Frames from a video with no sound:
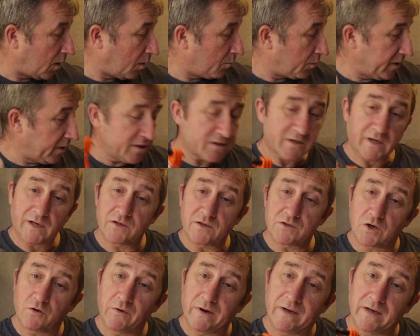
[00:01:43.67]
But this thing is
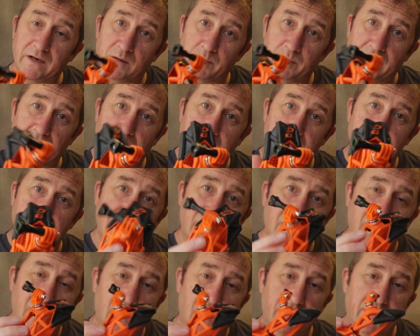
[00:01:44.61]
a great little bit of kit.
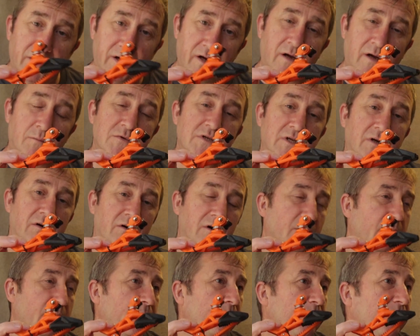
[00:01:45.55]
I think it comes in at
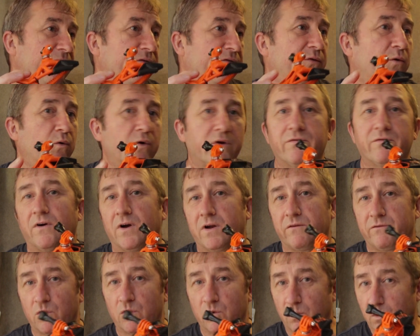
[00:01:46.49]
around about
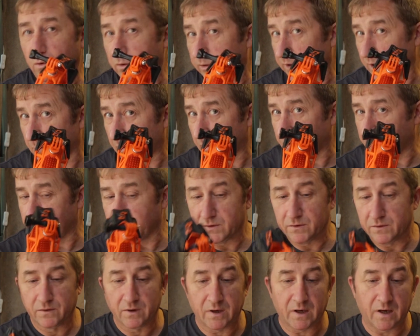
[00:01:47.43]
€45, I think I paid for it.
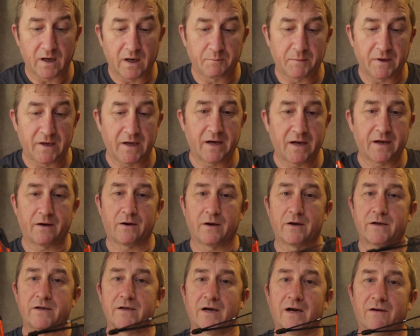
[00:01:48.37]

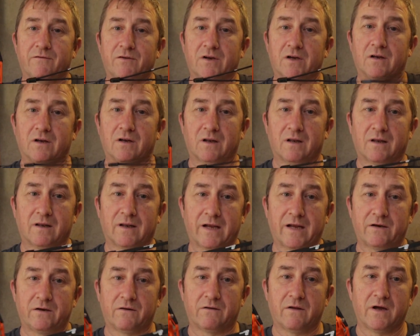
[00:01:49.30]
You have your little
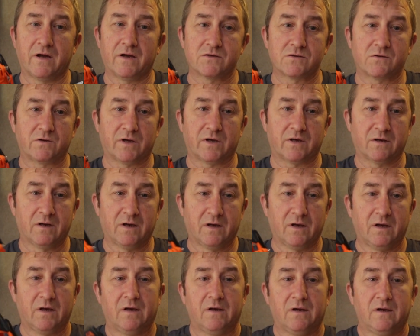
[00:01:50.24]
lanyard there, so you can
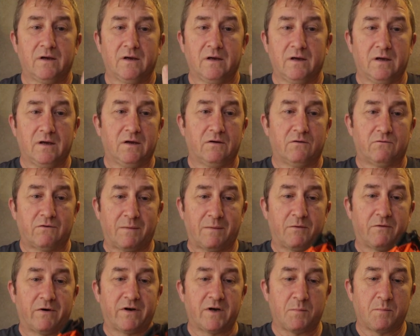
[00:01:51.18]
wrap it
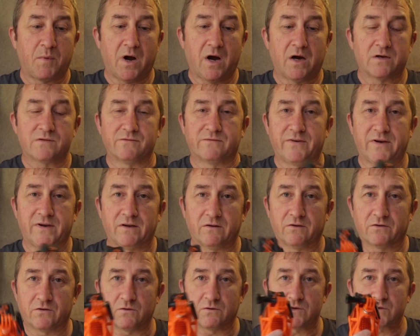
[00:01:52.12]
around your bars and feed it
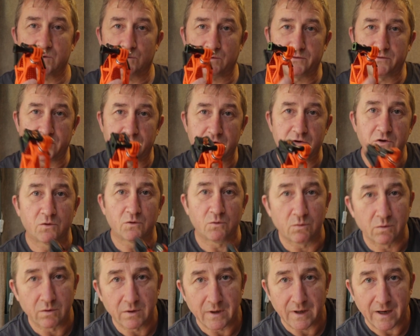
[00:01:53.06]
through, so if you
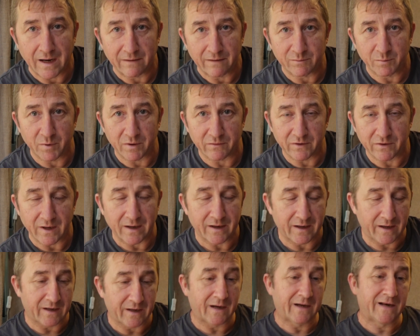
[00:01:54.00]
do have a bit of
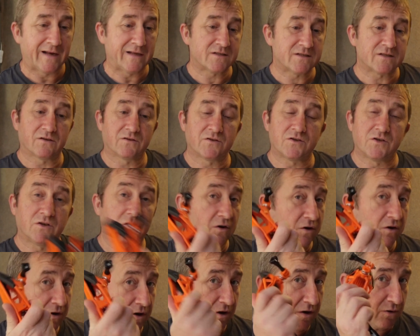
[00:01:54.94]
an incident, you're not
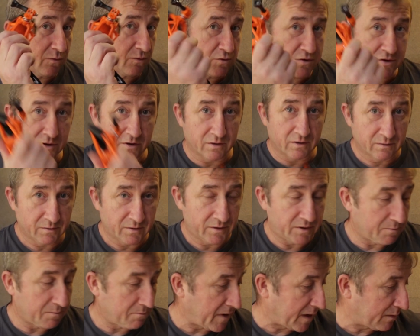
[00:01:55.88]
going to lose your
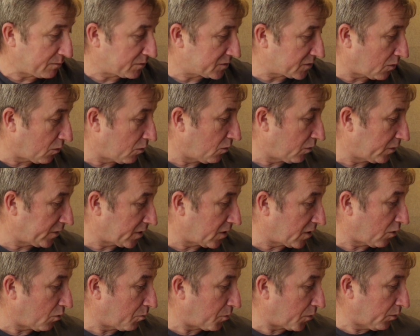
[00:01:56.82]
mount or your
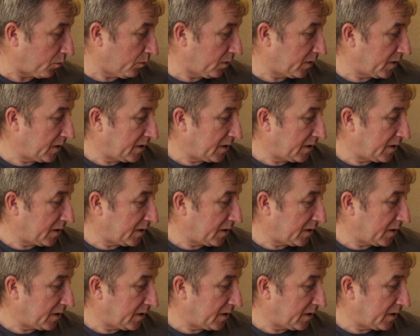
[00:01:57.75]
GoPro.